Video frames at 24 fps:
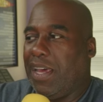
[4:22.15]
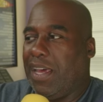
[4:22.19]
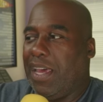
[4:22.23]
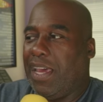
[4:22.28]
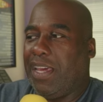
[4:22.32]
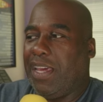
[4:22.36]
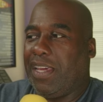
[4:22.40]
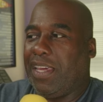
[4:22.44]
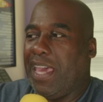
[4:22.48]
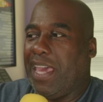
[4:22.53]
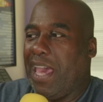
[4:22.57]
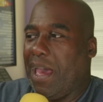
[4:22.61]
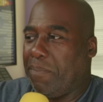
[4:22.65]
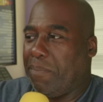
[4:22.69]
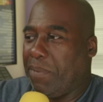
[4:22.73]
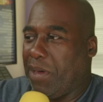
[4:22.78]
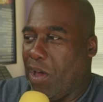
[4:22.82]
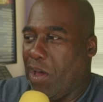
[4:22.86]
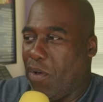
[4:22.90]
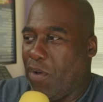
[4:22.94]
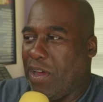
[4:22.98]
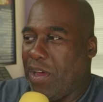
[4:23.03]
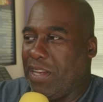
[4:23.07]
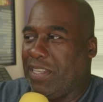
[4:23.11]
It kept
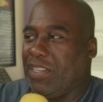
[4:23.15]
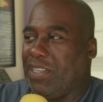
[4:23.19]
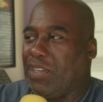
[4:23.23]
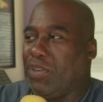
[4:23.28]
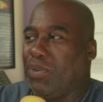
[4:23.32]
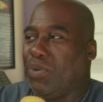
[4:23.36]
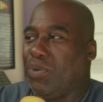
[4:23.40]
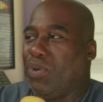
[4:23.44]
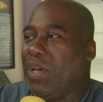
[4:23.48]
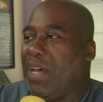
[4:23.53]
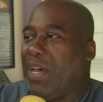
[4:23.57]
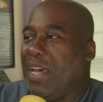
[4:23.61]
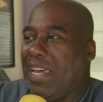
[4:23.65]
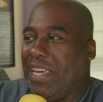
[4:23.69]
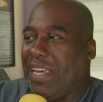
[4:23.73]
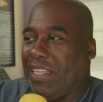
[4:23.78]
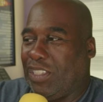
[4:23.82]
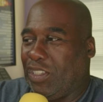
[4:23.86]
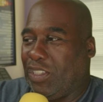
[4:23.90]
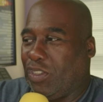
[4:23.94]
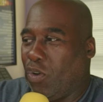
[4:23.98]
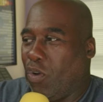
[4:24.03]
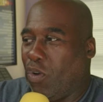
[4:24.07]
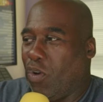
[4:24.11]
going to
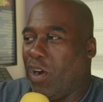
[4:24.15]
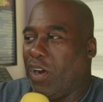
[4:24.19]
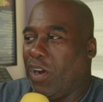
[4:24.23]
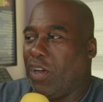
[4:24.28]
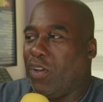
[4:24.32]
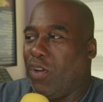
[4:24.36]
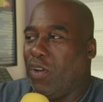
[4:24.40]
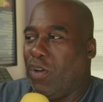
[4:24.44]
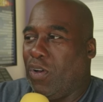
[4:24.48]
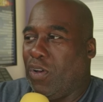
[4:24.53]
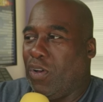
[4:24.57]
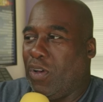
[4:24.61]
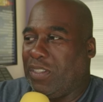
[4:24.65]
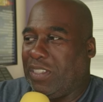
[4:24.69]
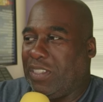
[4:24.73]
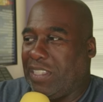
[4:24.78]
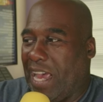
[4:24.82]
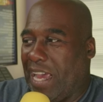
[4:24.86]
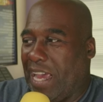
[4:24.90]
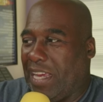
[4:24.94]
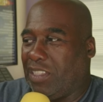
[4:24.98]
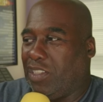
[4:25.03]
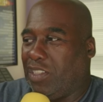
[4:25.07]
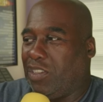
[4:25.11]
historical,
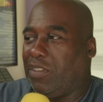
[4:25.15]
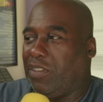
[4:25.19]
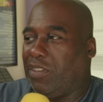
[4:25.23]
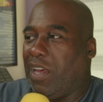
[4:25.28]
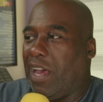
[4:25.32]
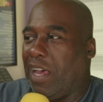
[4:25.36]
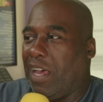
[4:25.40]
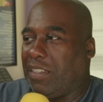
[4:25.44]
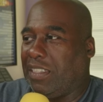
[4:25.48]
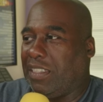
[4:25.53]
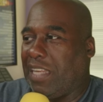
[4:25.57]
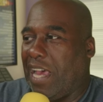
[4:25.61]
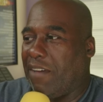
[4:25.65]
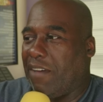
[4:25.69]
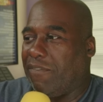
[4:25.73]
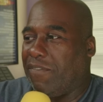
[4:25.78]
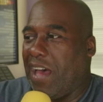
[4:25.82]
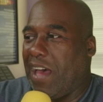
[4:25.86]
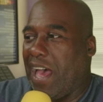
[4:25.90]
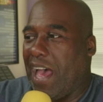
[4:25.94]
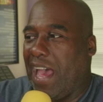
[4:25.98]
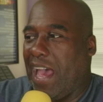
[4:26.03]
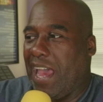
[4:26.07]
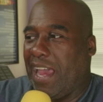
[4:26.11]
science, uh,
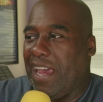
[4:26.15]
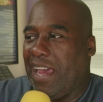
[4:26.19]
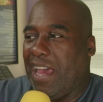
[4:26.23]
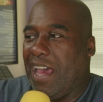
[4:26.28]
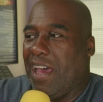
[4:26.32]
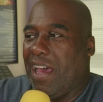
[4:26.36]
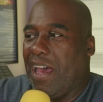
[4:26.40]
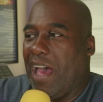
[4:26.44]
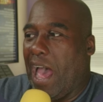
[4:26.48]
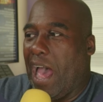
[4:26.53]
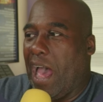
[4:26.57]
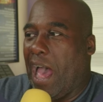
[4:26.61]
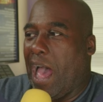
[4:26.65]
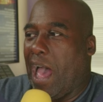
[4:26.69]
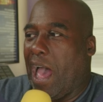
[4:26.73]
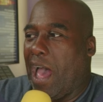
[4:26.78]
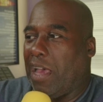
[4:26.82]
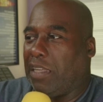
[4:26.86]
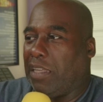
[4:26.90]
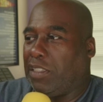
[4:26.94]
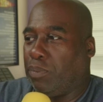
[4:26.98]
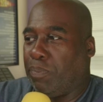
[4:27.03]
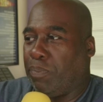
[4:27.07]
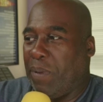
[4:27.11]
sci-fi,
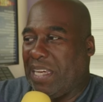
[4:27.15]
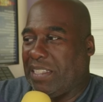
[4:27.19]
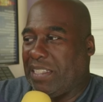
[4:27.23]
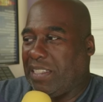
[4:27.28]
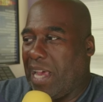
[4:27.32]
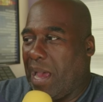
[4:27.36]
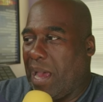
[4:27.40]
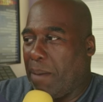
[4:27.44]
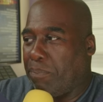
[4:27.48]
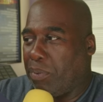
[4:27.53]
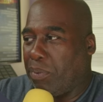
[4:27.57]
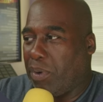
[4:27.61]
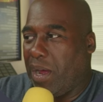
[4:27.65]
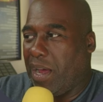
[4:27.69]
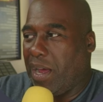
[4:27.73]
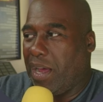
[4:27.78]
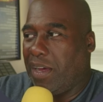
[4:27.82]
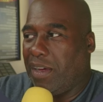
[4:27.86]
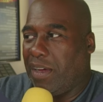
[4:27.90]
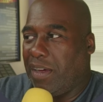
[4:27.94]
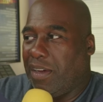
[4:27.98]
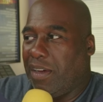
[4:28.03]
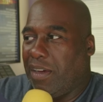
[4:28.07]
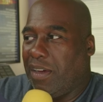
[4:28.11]
uh, space
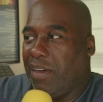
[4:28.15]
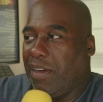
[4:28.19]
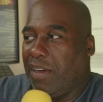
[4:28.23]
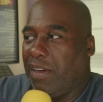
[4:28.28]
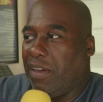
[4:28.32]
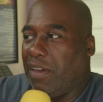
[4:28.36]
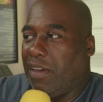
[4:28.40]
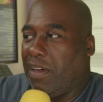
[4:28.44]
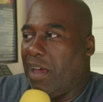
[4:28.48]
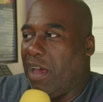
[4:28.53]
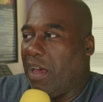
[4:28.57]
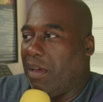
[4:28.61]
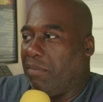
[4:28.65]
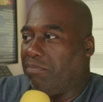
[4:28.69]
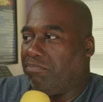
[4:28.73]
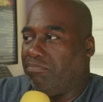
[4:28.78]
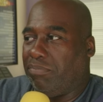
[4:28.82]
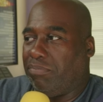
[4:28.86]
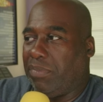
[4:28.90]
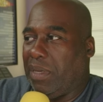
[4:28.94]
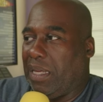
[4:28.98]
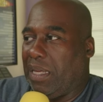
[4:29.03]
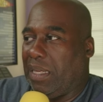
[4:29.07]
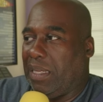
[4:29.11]
opera, uh,
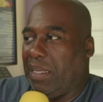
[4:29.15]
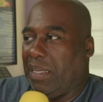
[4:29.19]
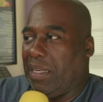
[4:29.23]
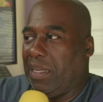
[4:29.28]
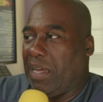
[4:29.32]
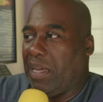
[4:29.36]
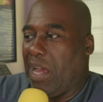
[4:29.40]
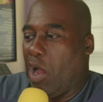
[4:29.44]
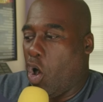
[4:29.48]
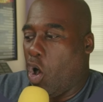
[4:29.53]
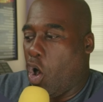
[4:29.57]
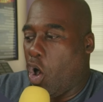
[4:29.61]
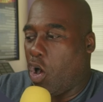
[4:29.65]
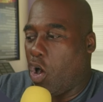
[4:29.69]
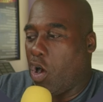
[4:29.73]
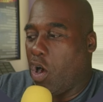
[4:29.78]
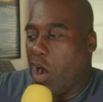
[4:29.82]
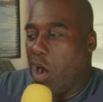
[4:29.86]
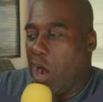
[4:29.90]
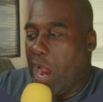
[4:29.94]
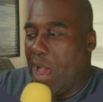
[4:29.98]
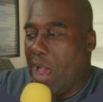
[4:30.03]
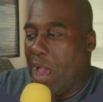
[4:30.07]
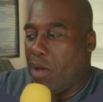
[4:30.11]

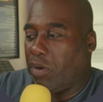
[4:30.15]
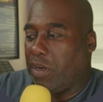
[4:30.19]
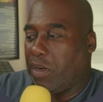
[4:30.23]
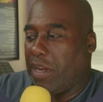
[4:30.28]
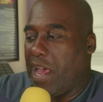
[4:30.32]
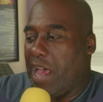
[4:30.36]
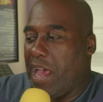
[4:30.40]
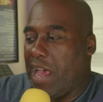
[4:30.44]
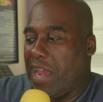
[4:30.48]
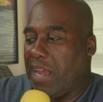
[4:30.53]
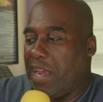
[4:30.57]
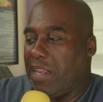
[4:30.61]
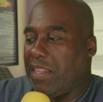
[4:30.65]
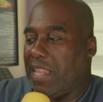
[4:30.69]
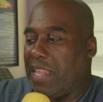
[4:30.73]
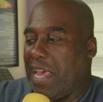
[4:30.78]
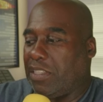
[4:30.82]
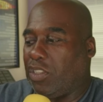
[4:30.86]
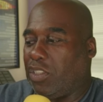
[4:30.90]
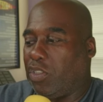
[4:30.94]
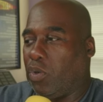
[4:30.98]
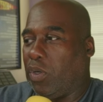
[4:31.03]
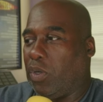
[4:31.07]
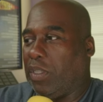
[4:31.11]
horror outline,
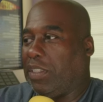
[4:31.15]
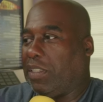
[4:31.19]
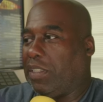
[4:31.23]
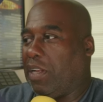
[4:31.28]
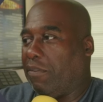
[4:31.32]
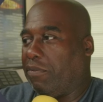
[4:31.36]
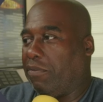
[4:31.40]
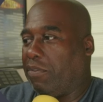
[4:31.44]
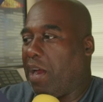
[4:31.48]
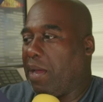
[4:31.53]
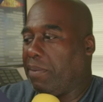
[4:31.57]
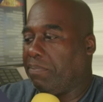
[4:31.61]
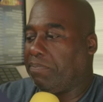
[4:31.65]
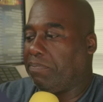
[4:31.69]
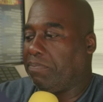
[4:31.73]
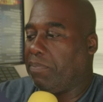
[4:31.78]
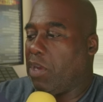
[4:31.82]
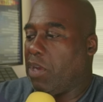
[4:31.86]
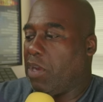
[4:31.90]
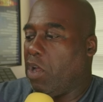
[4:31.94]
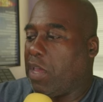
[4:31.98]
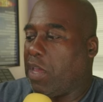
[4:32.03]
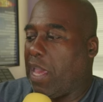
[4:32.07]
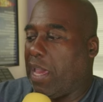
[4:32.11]
that sort of stuff, right?
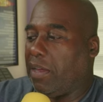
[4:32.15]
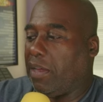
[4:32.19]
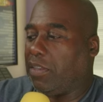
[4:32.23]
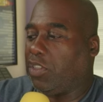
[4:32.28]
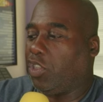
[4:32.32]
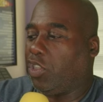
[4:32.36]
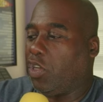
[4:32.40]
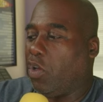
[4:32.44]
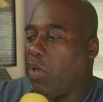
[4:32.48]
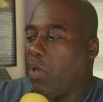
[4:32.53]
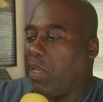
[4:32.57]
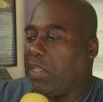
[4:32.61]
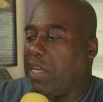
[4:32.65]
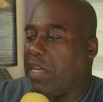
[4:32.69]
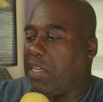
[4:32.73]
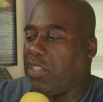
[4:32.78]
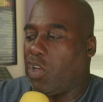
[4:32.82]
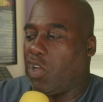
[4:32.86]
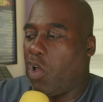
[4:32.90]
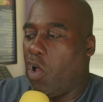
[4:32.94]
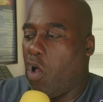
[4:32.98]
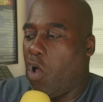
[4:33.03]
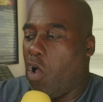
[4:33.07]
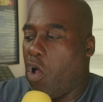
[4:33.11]
Okay, so it
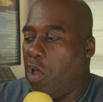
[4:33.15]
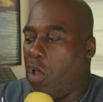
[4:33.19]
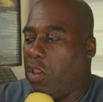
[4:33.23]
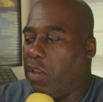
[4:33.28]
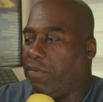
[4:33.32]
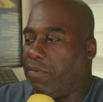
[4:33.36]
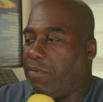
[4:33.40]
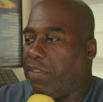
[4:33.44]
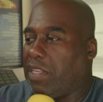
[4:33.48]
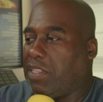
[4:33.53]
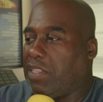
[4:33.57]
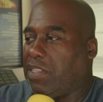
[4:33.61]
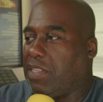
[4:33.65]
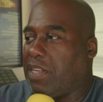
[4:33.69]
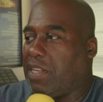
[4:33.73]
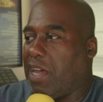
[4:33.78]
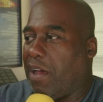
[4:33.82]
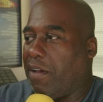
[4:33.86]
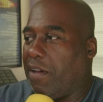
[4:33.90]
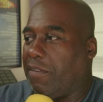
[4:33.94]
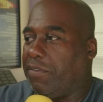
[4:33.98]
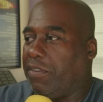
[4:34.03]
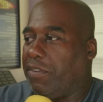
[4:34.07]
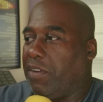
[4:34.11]
does all of this
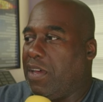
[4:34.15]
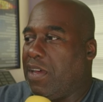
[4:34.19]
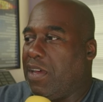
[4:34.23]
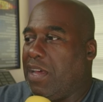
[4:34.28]
stuff.